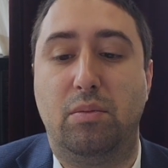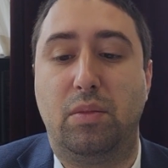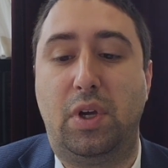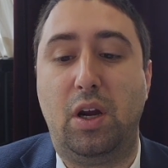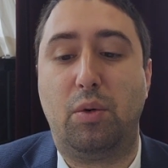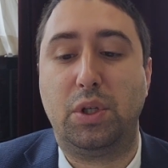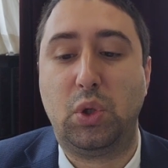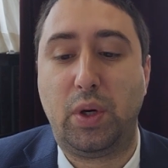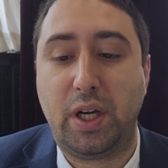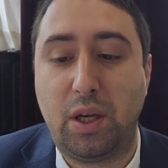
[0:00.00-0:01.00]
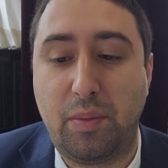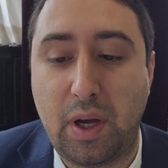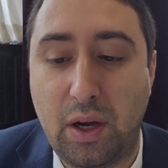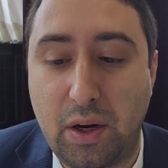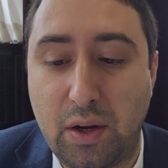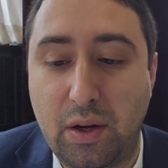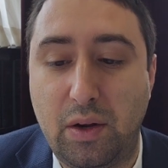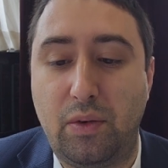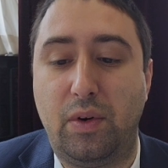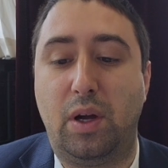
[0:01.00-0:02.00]
Here we're talking about,
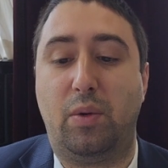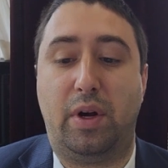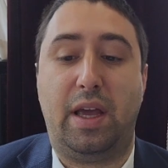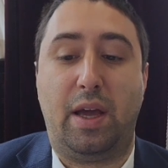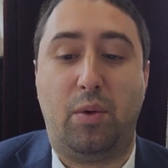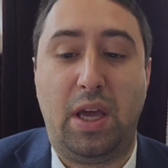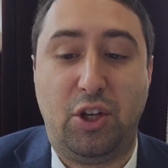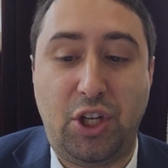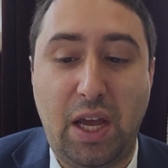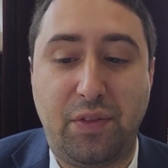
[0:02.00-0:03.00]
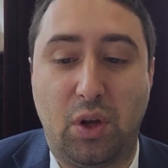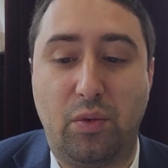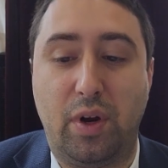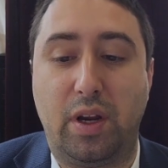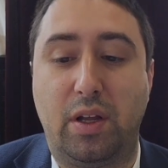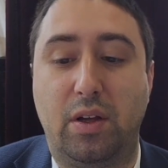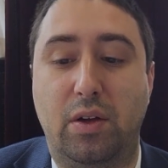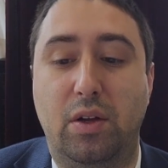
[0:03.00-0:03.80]
right, where he shaved already,